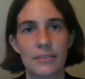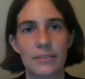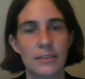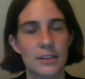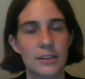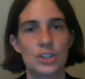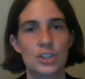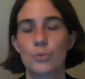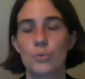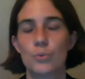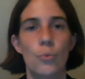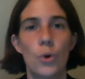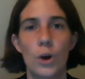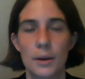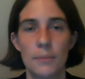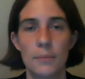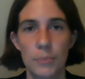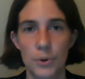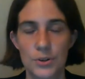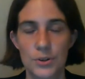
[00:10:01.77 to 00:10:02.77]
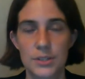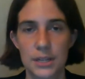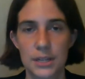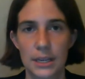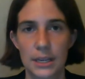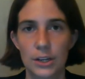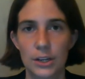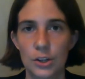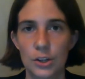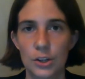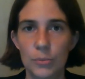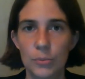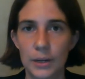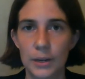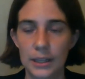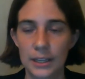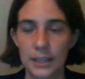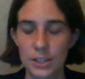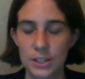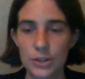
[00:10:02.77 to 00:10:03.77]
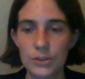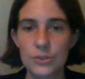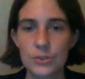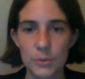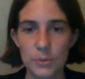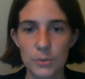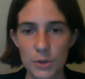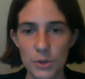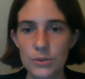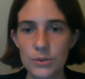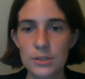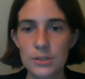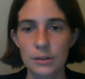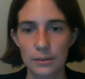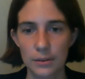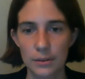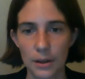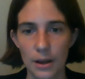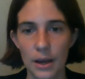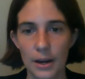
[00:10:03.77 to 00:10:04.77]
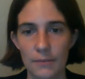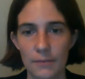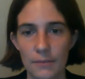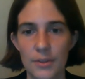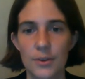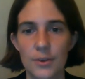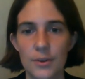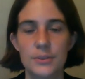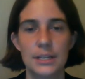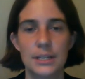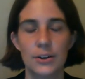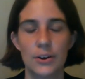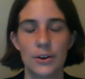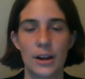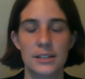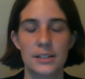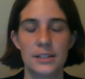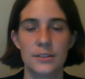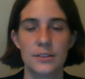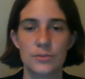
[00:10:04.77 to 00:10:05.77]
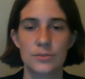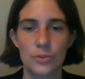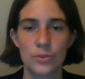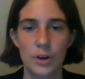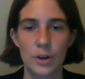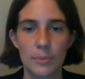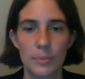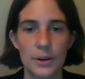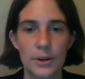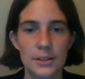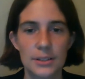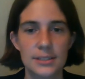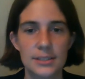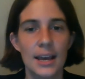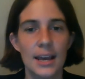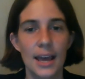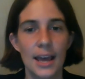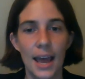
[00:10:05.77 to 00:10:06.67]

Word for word: than just one person can humanly do. So we used a lot of those interactive storybooks.